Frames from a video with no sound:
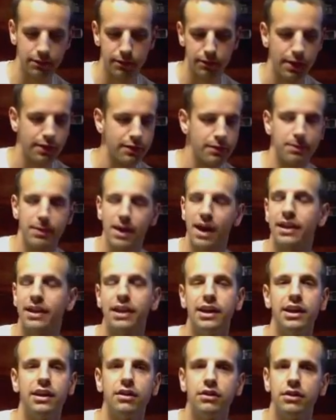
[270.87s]
whether it be on
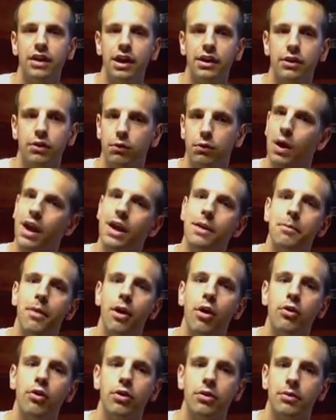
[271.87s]
the internet or read
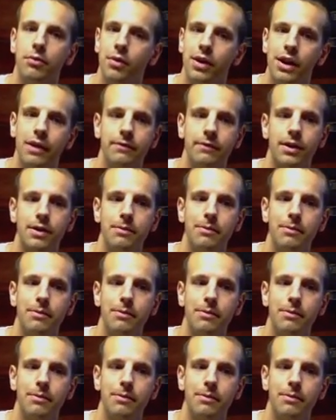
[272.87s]
about or whatever